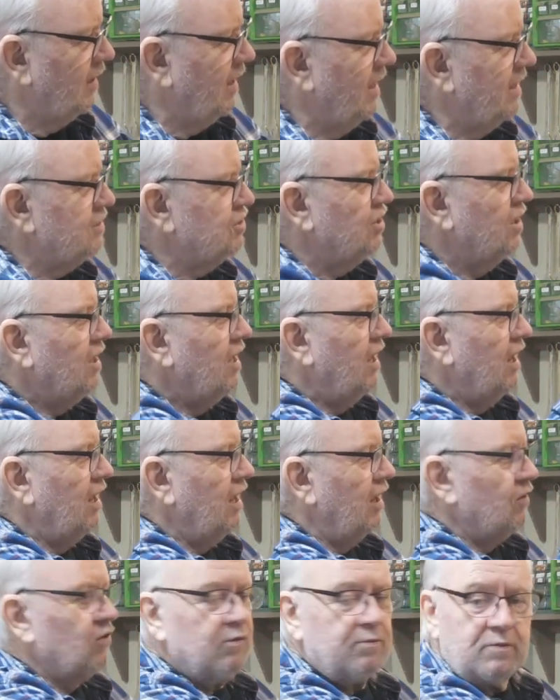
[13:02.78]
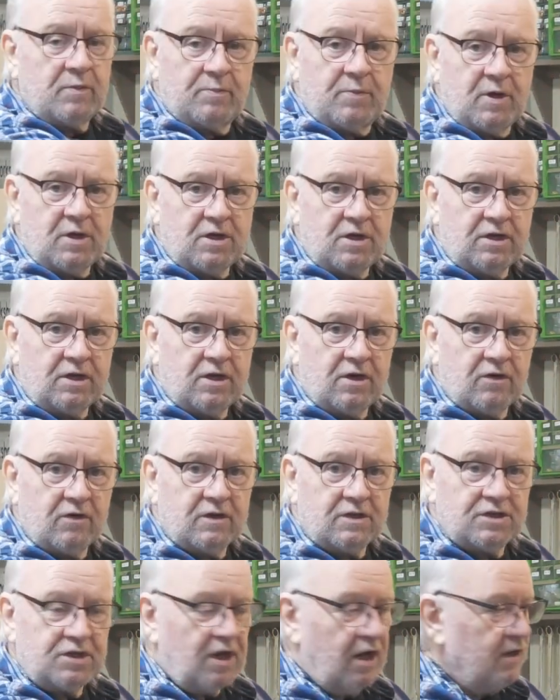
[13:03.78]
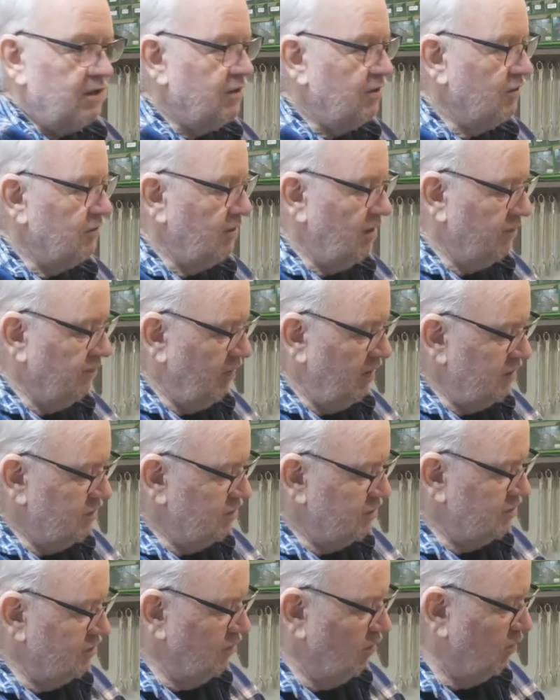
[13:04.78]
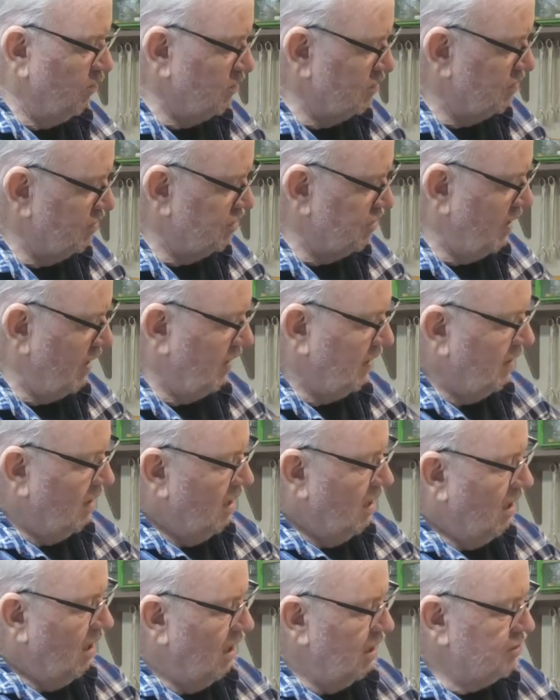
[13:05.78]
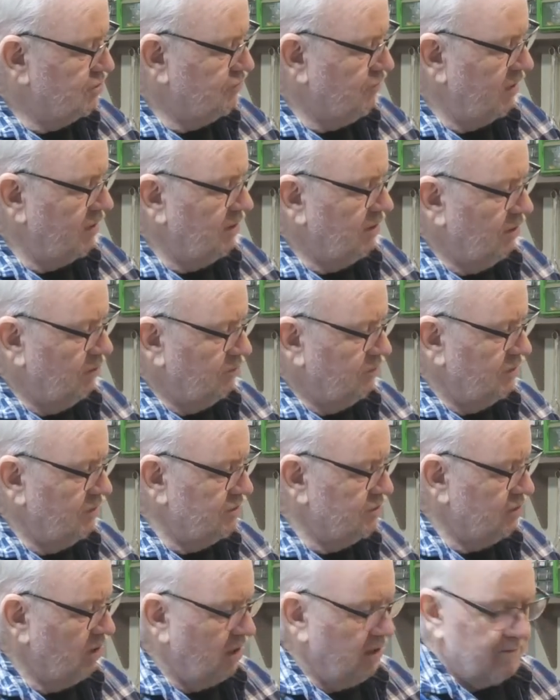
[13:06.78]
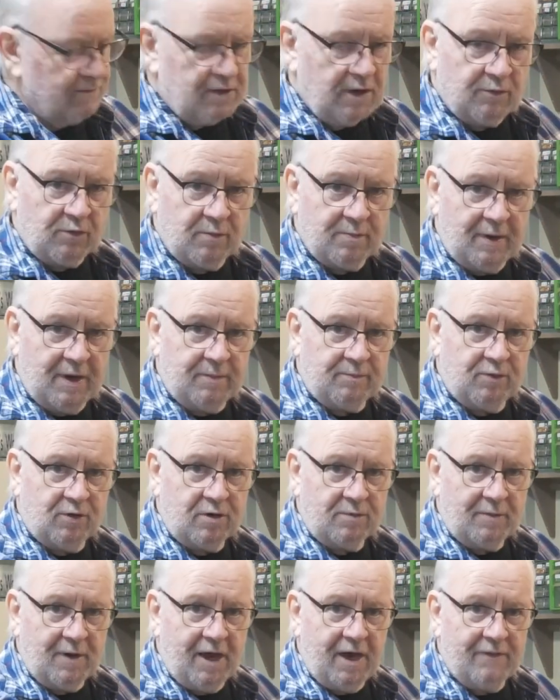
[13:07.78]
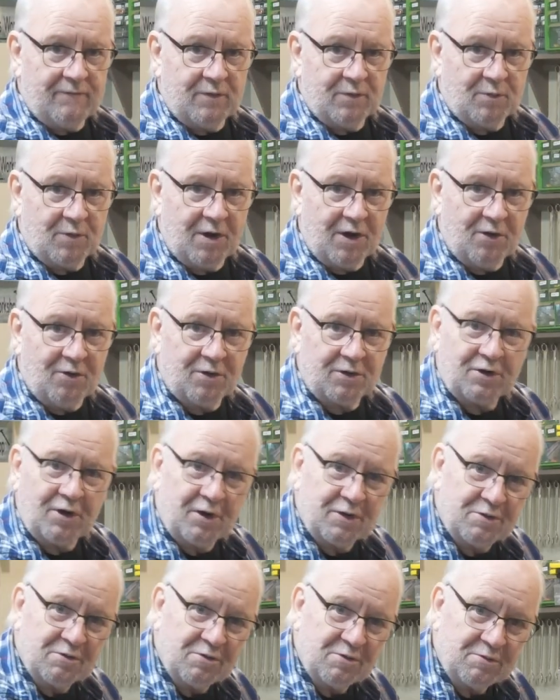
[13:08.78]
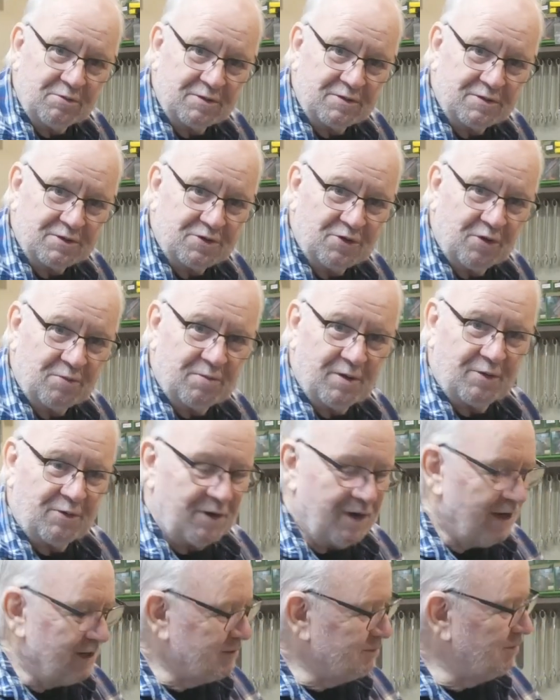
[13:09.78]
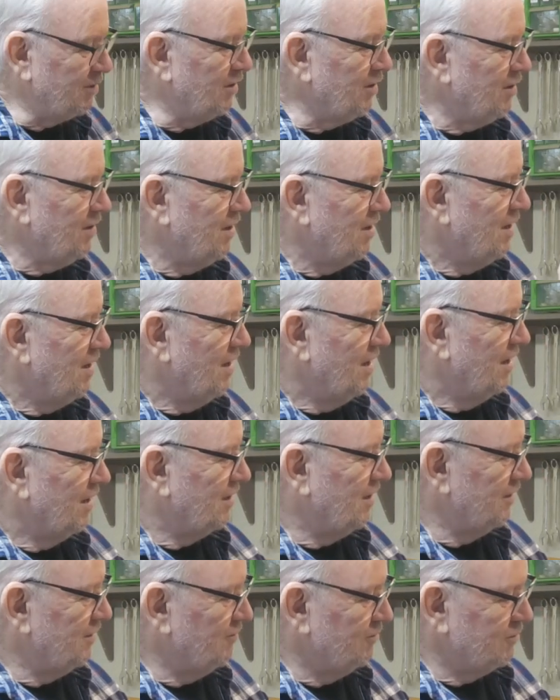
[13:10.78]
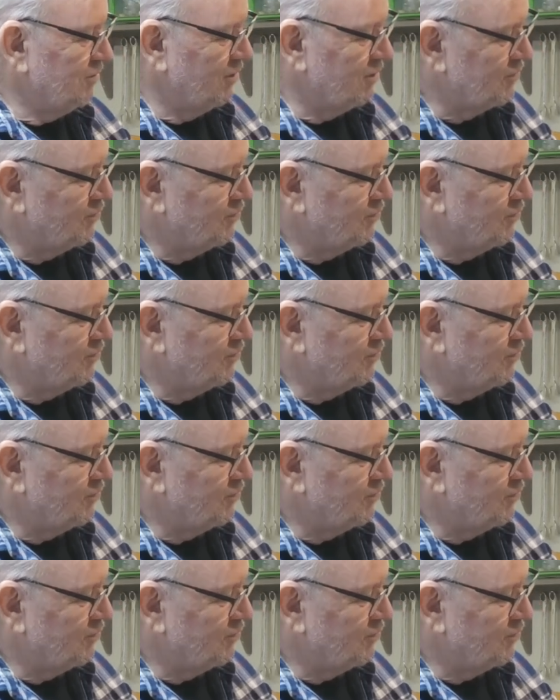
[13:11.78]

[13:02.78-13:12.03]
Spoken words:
the latch, and I lubed the pinion gear inside here that raises and lowers the jack. I straightened out these arms that were bent pretty bad from where I hooked onto it with the snowblower last winter. Got those